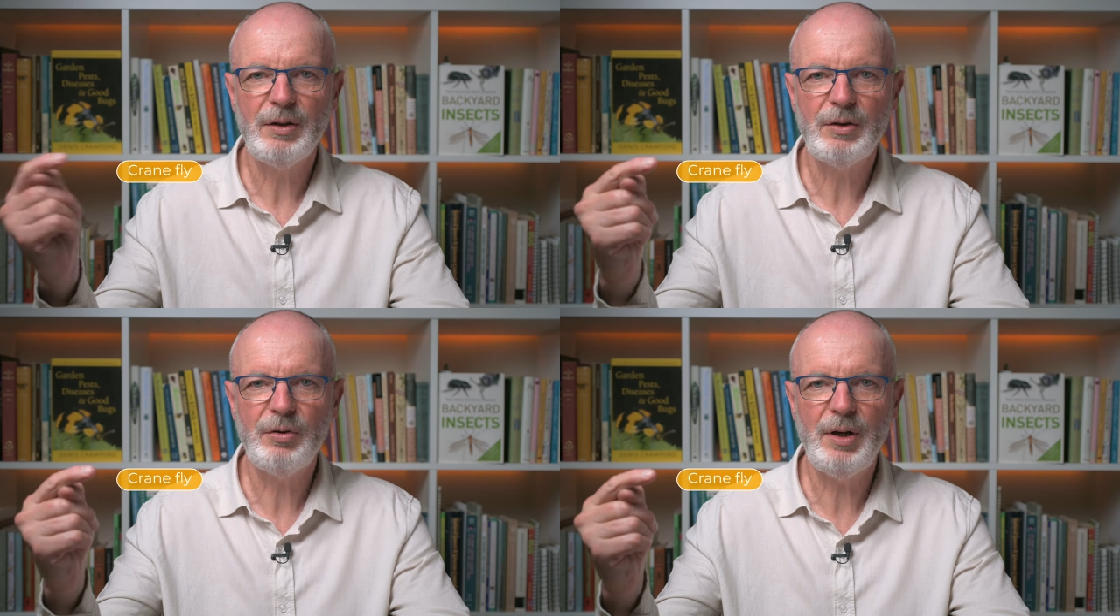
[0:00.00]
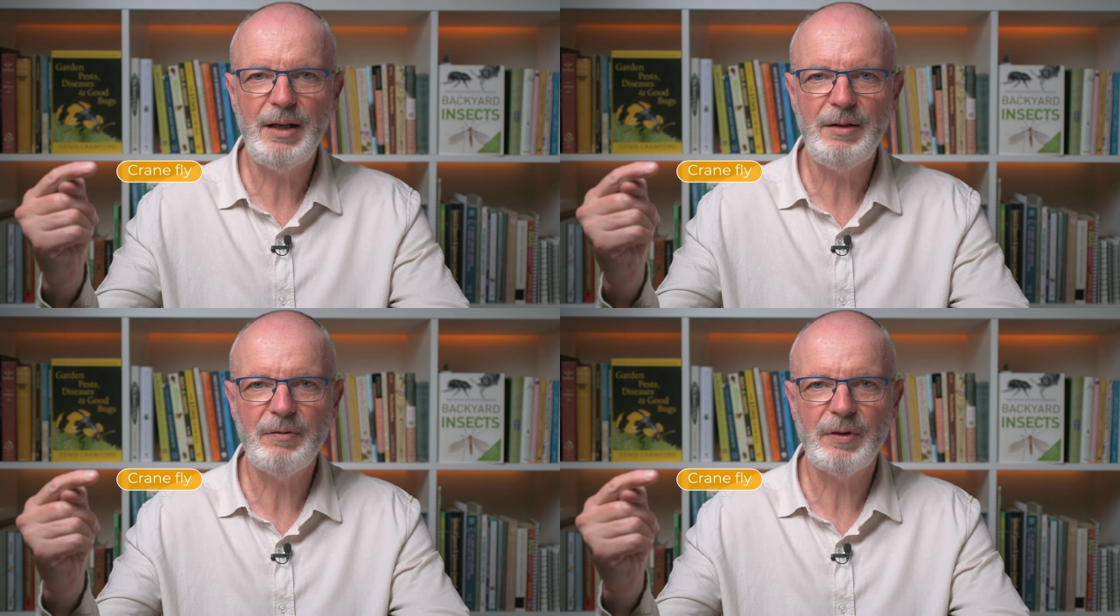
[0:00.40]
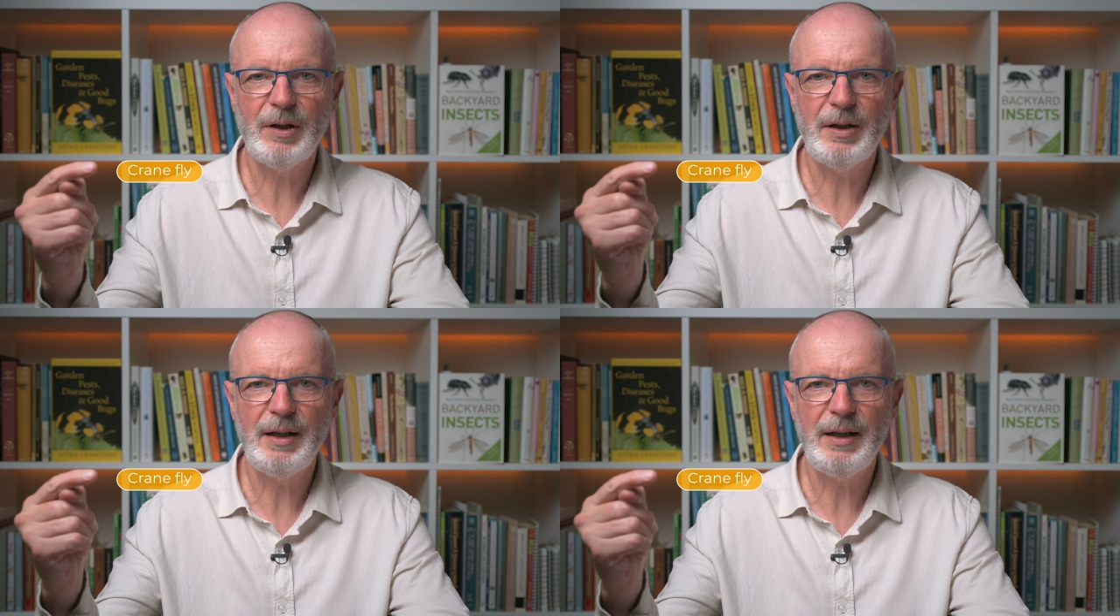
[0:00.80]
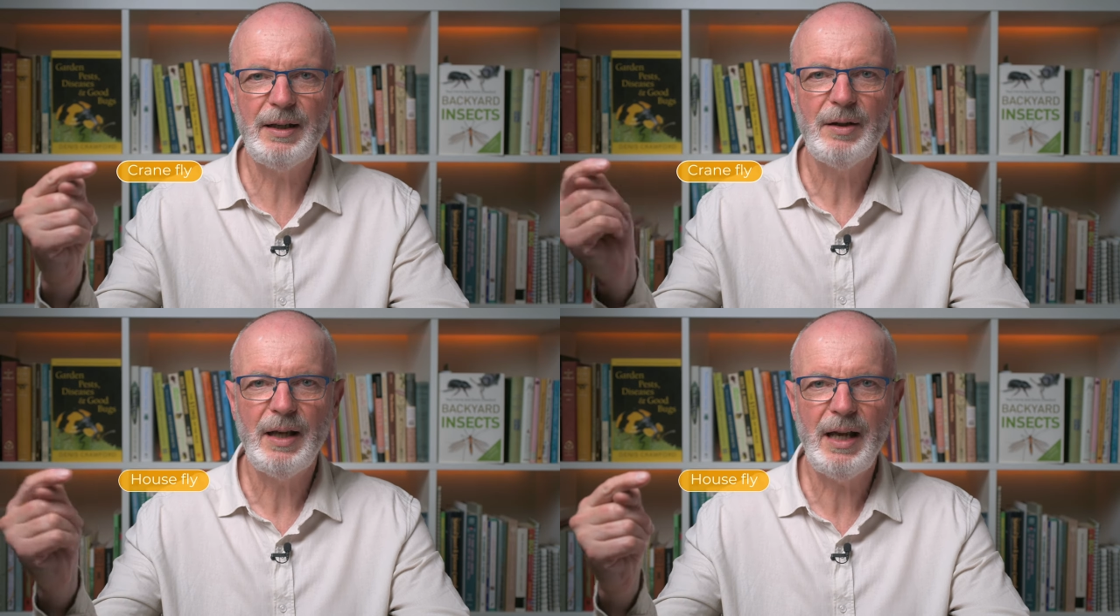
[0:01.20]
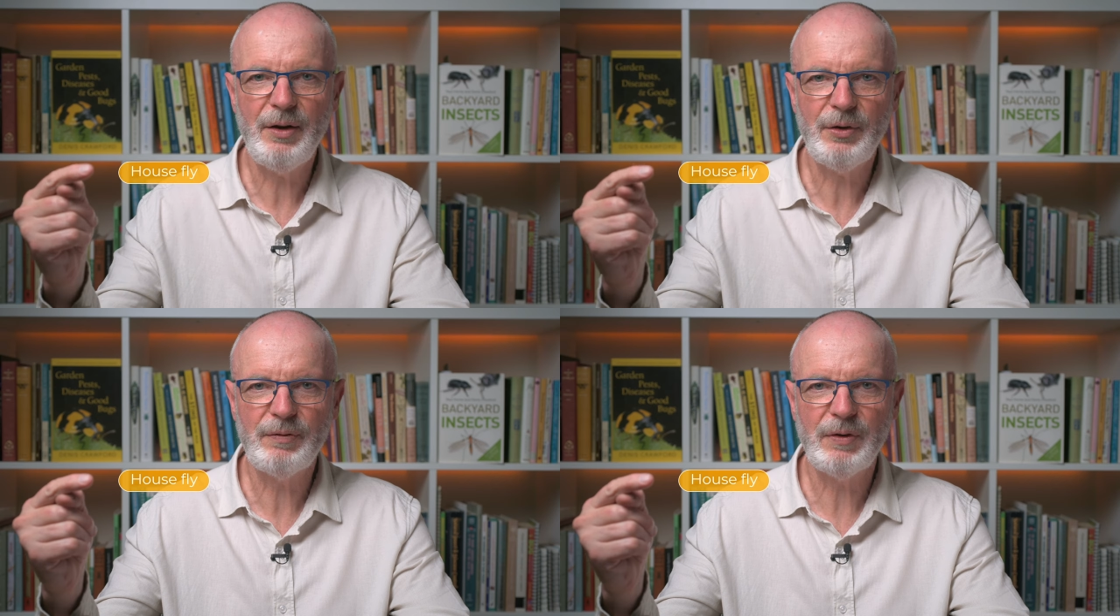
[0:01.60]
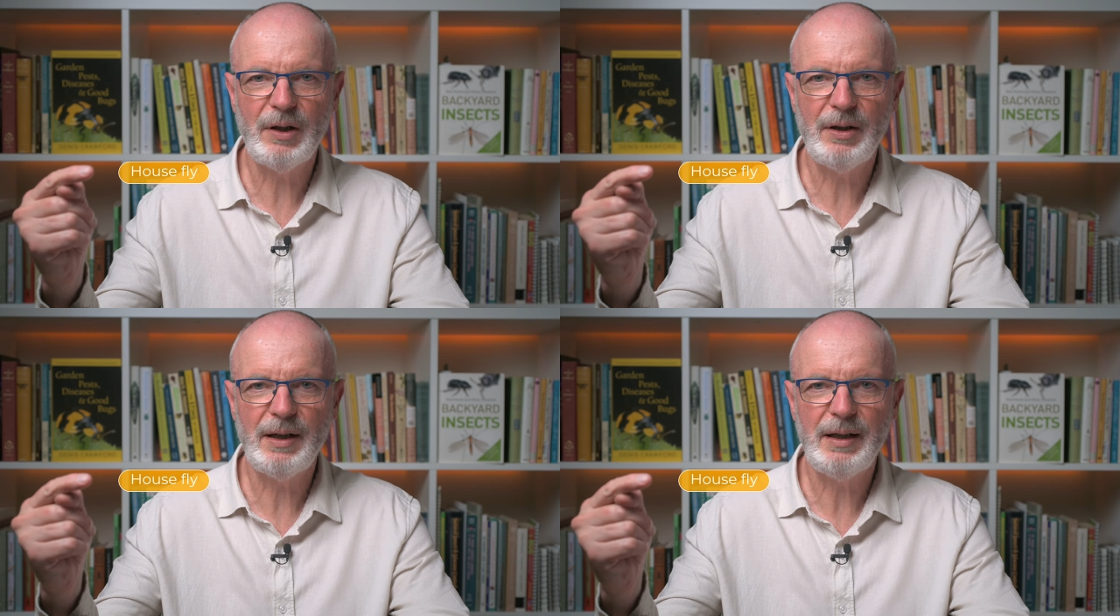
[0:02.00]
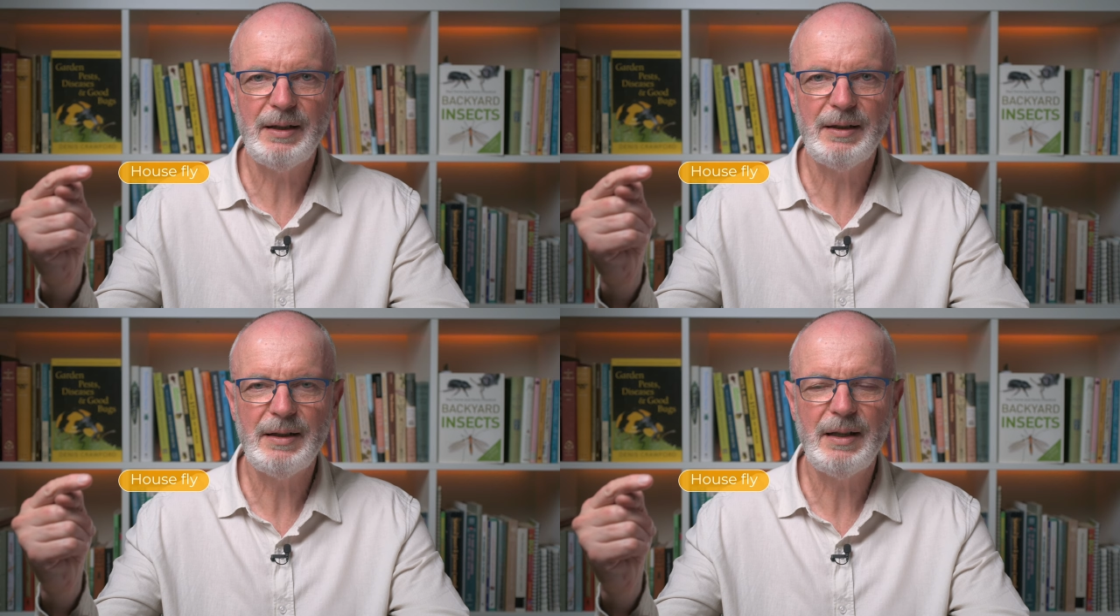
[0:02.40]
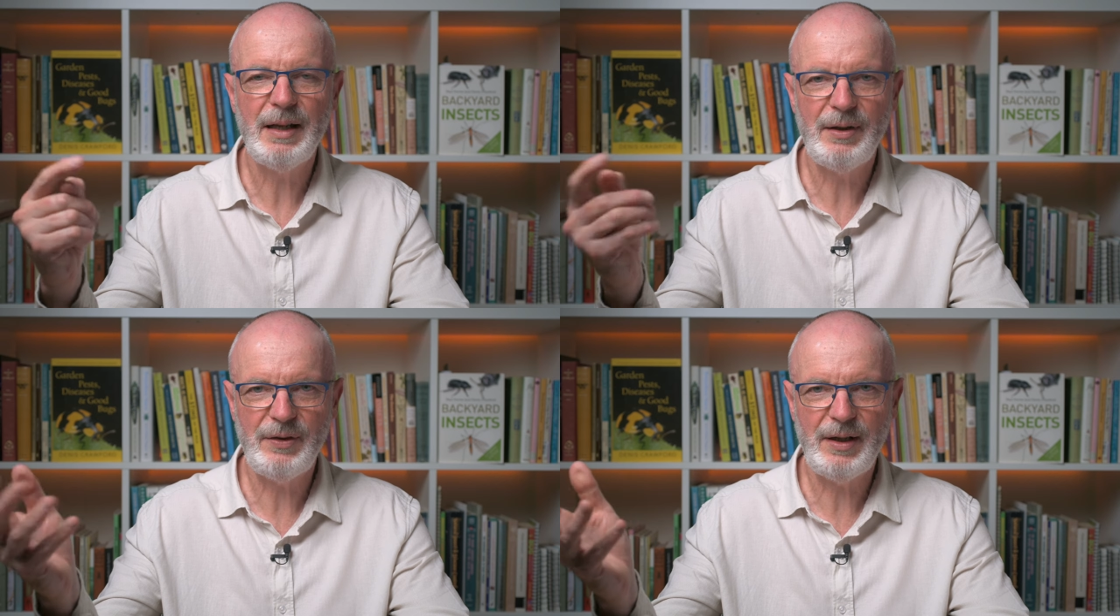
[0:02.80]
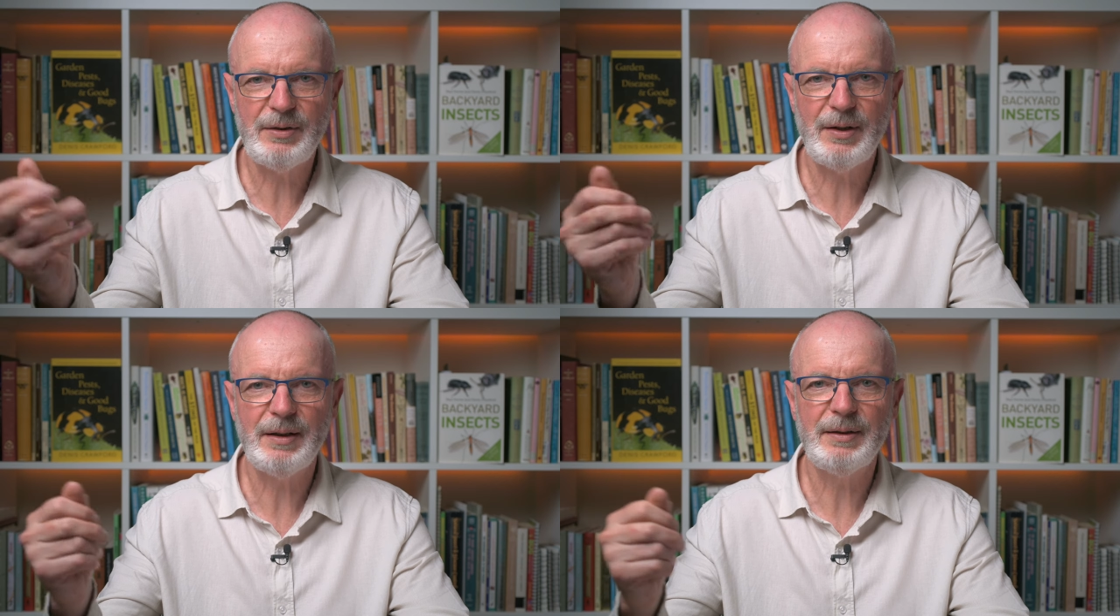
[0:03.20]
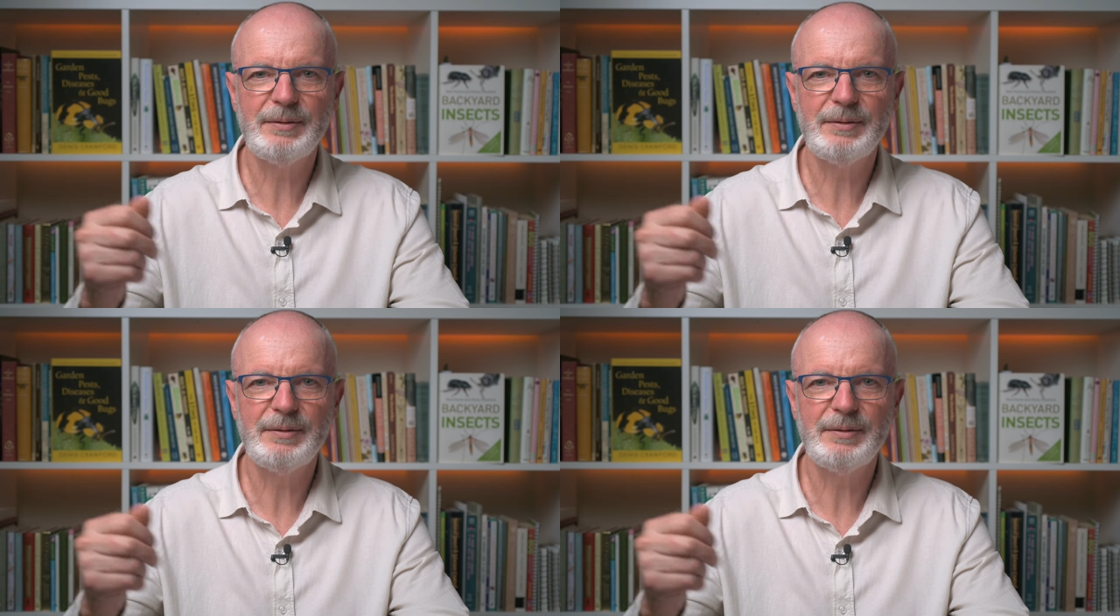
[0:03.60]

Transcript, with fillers: Crane fly, house fly, etc.